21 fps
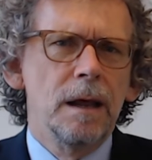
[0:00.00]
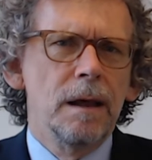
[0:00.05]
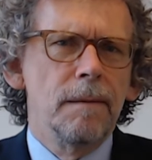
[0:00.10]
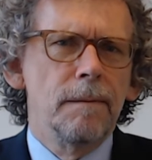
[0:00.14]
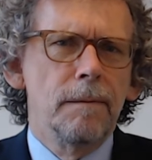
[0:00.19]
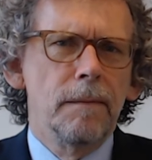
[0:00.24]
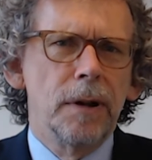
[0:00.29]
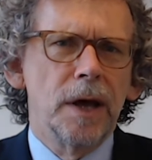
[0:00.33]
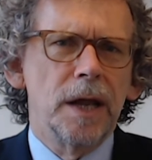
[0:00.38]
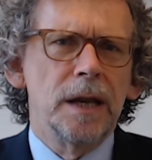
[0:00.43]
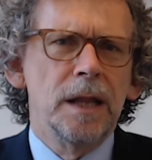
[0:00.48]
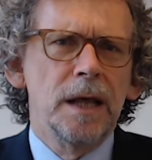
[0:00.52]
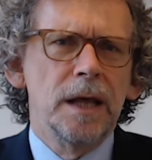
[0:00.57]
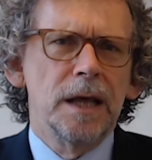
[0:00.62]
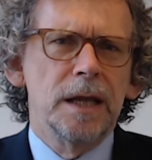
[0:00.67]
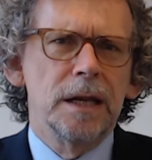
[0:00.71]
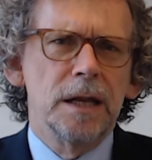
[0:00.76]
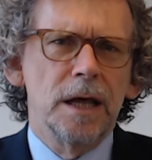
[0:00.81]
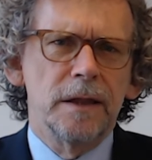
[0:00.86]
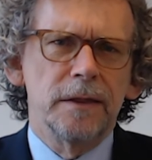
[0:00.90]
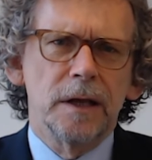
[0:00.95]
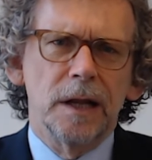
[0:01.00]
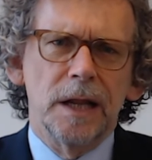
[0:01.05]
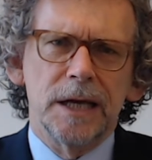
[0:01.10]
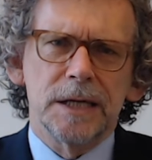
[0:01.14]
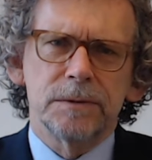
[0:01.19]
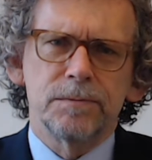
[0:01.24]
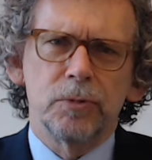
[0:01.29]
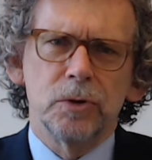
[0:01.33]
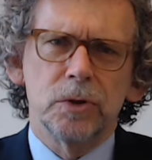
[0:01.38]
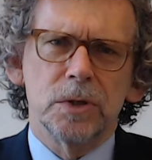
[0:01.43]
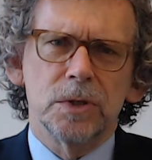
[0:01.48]
but it nonetheless
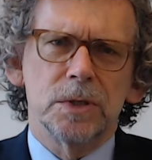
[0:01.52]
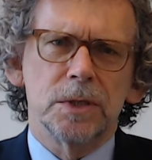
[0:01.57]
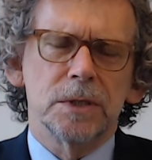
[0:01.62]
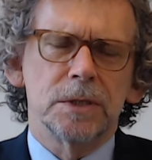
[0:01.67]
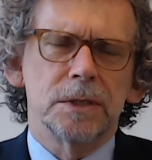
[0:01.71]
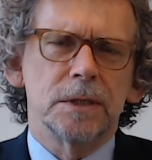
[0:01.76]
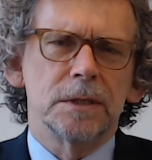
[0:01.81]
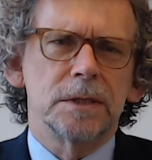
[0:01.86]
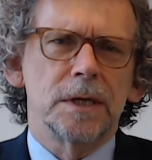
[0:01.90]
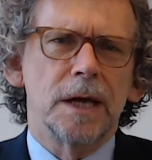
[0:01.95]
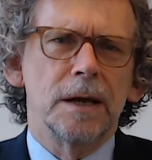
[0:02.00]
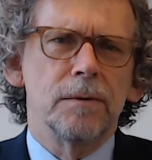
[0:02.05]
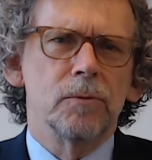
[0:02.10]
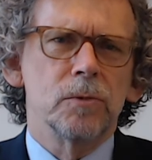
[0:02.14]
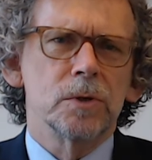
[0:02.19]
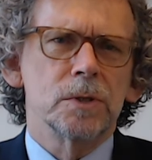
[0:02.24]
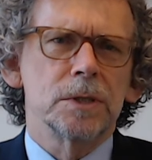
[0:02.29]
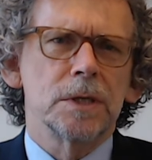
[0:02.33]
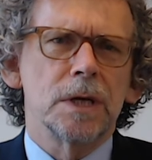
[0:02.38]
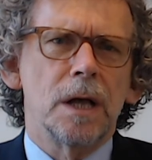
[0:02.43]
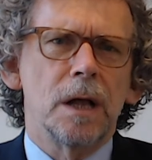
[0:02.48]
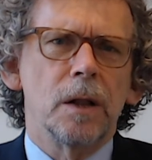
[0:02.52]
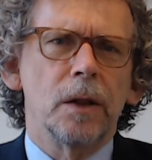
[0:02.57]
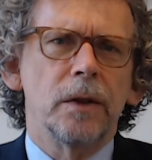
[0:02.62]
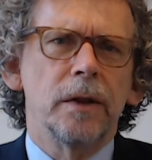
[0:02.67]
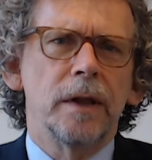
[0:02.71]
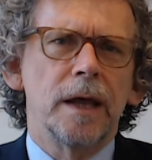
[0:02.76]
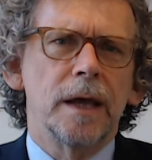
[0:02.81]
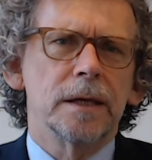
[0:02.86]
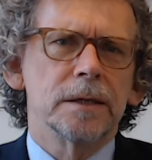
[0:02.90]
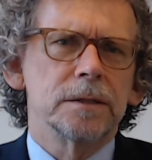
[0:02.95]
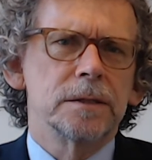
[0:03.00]
produces the same result
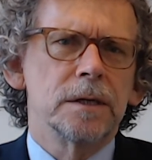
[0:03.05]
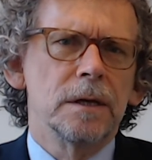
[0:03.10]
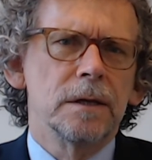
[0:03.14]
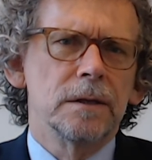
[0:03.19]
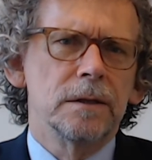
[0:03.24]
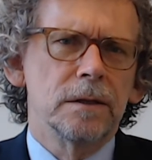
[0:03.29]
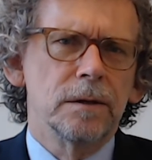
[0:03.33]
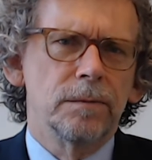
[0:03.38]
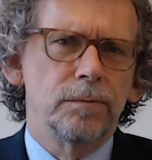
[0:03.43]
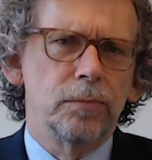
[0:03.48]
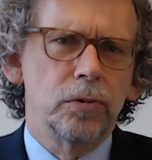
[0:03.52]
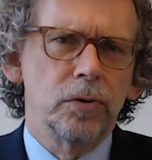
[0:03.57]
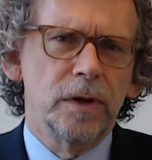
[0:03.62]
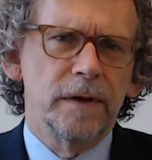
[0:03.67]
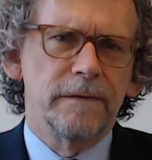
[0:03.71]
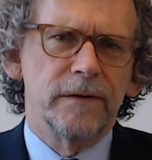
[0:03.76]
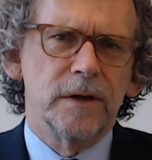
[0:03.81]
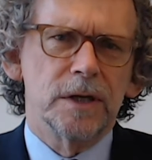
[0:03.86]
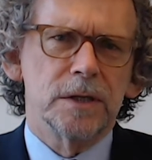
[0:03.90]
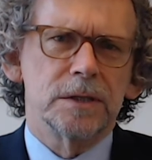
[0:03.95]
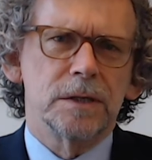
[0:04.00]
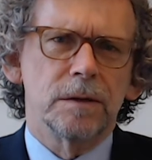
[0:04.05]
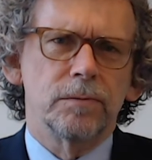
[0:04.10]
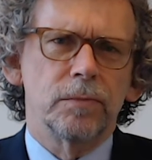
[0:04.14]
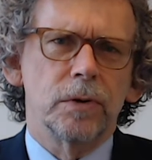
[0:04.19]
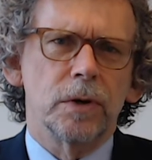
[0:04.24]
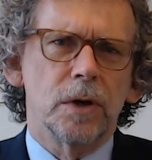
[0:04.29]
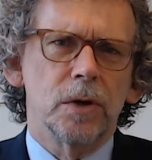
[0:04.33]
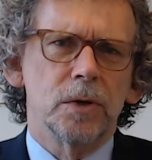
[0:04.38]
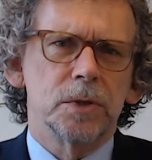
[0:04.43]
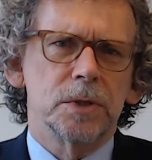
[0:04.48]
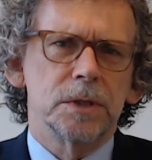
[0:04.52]
as the previous
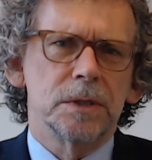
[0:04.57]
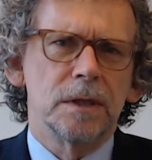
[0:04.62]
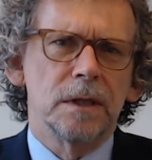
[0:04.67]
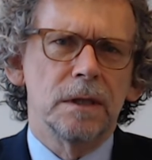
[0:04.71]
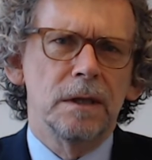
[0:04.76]
approach,